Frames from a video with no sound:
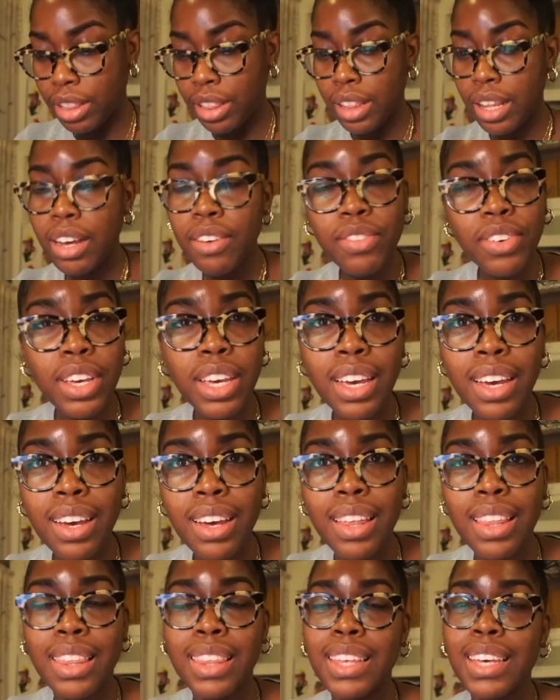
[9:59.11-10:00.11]

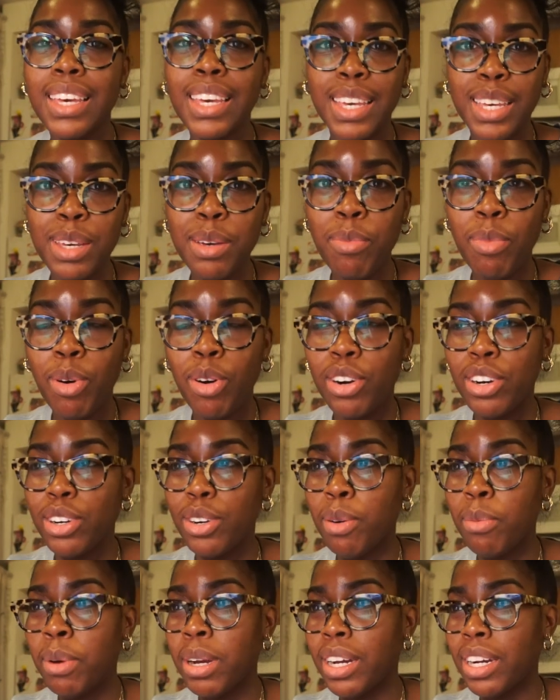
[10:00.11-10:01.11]
Loving the keyboard.
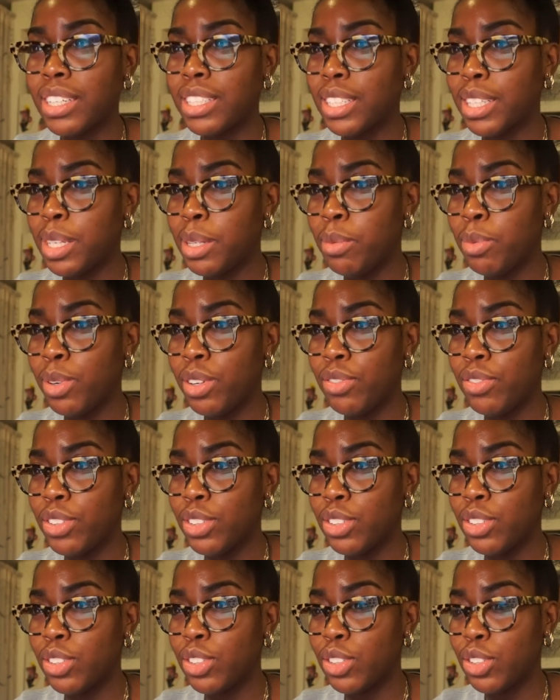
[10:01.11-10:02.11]
Oh my gosh, the keyboard
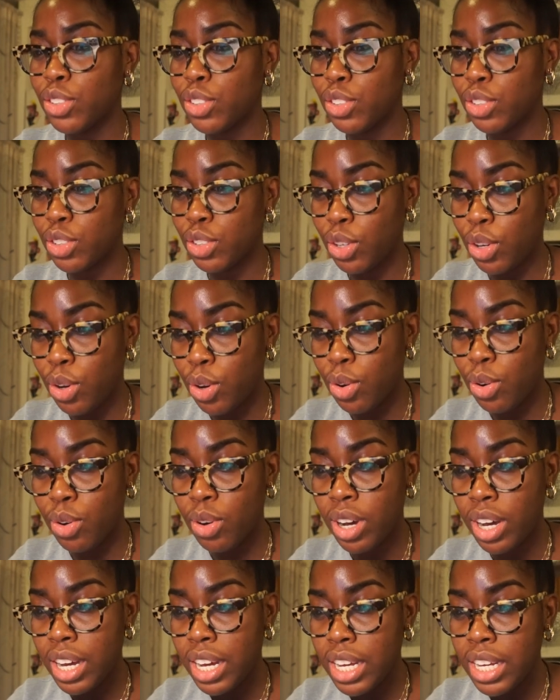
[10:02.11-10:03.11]
feels
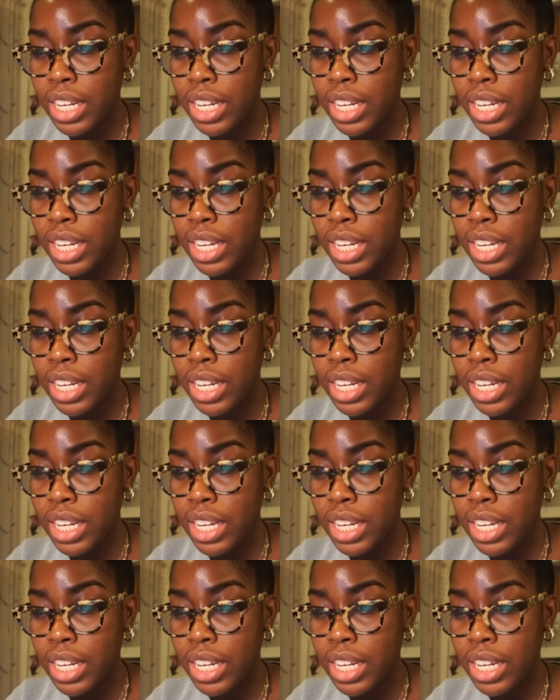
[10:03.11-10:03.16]
so